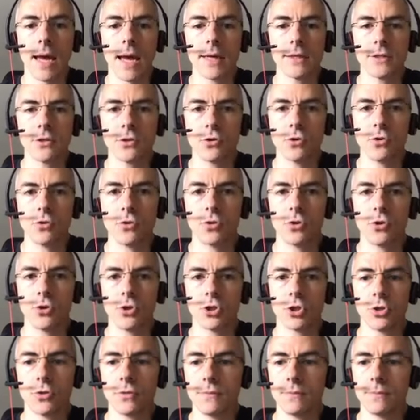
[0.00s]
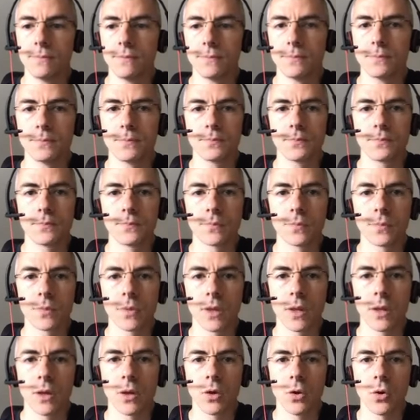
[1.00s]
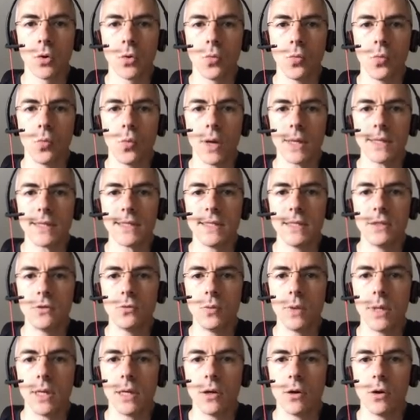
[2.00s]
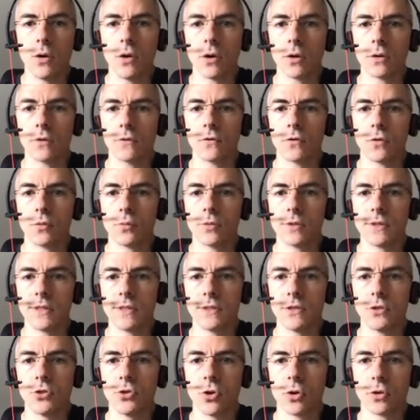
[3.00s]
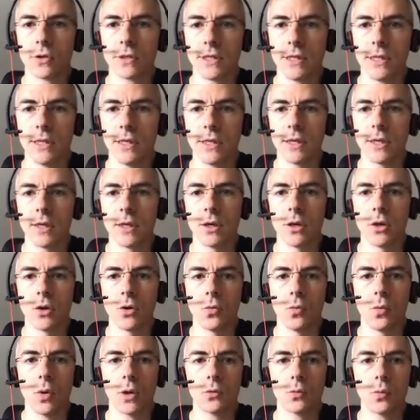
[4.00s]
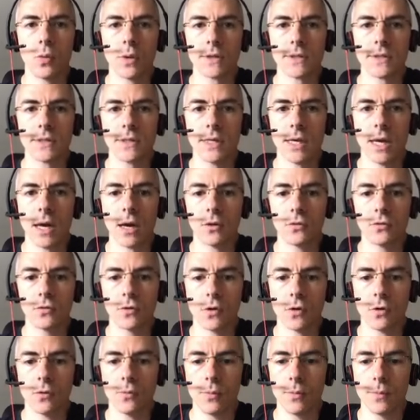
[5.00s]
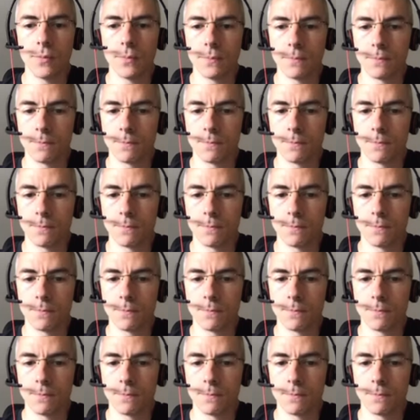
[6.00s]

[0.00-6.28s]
As a conclusion, what did we learn from this journey? What was the outcome?